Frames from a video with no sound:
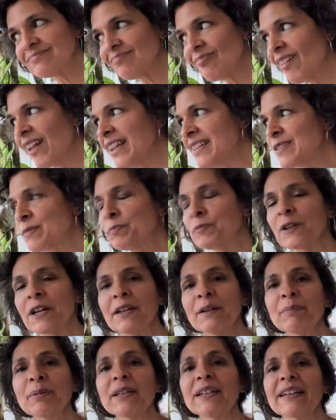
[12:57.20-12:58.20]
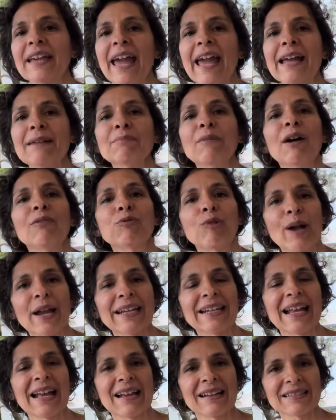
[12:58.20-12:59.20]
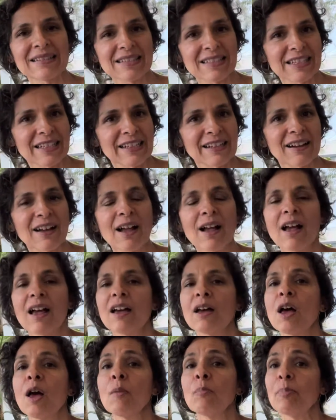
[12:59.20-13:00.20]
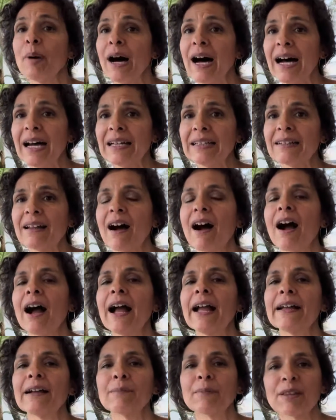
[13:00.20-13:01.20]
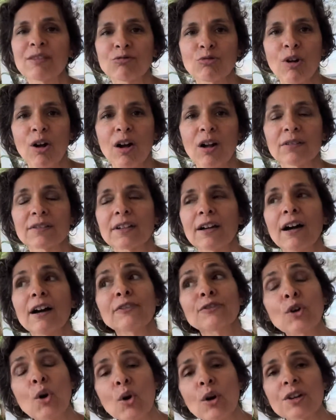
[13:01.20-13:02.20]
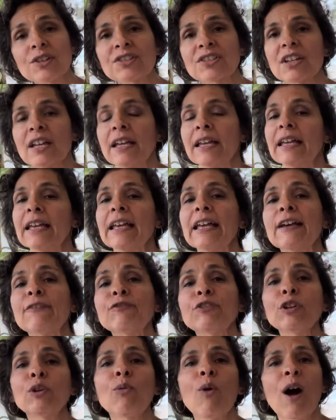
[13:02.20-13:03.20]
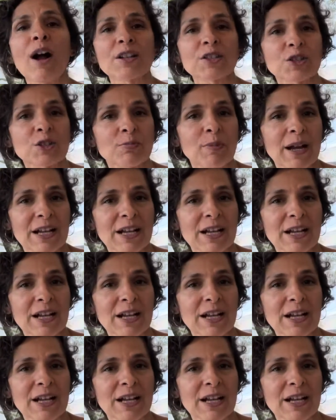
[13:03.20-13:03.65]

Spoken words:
it's going to be a game of wait and see. But I am enthralled. Of course, if you watch my